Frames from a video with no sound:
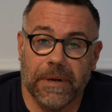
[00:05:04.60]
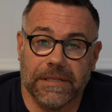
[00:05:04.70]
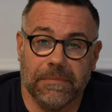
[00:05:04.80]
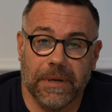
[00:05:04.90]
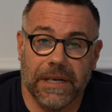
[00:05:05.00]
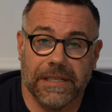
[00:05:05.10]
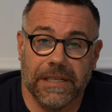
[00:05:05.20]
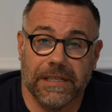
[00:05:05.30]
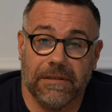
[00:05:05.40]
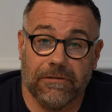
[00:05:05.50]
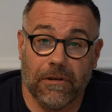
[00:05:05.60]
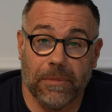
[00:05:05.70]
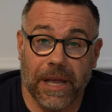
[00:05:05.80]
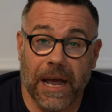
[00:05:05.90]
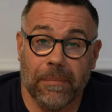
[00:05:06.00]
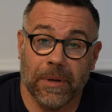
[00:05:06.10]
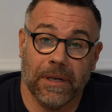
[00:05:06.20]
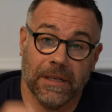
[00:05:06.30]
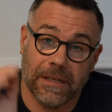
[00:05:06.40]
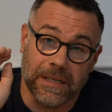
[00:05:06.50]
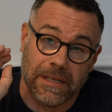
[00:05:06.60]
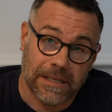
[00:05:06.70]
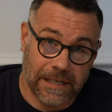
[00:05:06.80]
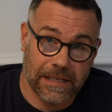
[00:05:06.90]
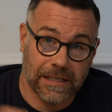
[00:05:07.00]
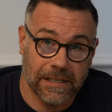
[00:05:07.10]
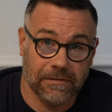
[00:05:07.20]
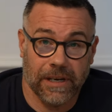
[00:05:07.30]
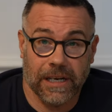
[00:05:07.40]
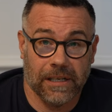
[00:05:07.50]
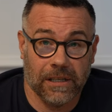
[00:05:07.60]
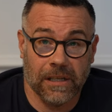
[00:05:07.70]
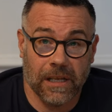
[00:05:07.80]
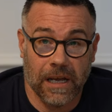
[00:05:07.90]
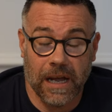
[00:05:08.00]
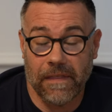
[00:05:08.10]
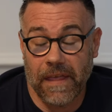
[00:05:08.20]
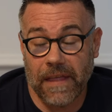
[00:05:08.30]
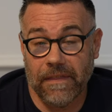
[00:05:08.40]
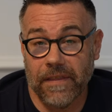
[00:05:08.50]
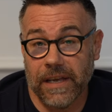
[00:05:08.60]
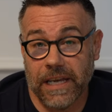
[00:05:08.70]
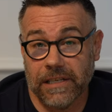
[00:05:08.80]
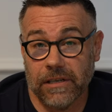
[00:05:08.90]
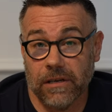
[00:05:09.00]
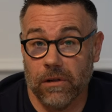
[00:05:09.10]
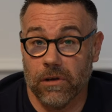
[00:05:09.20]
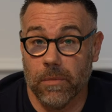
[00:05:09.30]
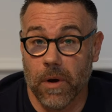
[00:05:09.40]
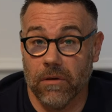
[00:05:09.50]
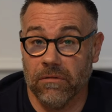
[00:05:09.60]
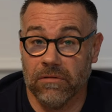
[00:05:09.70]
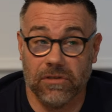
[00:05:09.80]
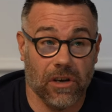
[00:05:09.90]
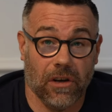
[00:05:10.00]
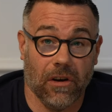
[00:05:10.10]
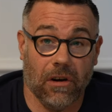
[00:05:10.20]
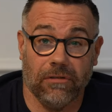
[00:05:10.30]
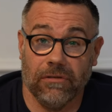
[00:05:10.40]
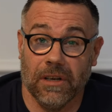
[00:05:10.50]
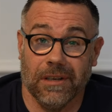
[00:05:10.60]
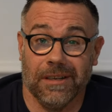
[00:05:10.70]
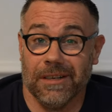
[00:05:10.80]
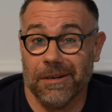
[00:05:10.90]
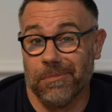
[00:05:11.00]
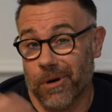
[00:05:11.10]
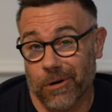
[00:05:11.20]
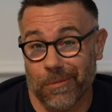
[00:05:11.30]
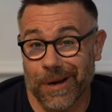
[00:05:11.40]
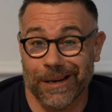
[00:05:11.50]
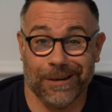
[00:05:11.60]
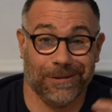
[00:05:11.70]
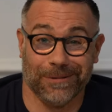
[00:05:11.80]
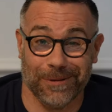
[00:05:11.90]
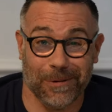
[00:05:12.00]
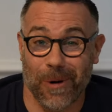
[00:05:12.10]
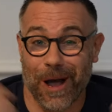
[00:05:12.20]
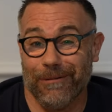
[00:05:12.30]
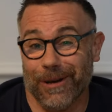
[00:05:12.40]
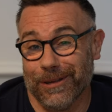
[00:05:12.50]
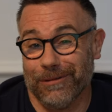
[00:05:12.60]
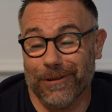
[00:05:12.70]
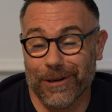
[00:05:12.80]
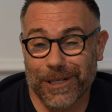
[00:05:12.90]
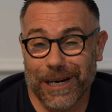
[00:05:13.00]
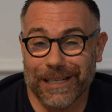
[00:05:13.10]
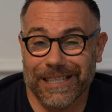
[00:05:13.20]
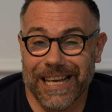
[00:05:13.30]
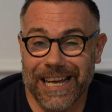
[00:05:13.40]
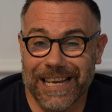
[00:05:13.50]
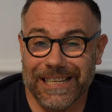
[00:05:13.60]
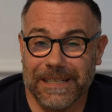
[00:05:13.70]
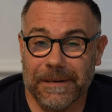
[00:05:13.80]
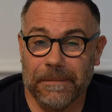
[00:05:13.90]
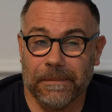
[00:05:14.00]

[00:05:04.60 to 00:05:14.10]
bits and pieces from the app, send it to the vehicle, and then the heater will come on, turn off, program it, whatever the functionality it is.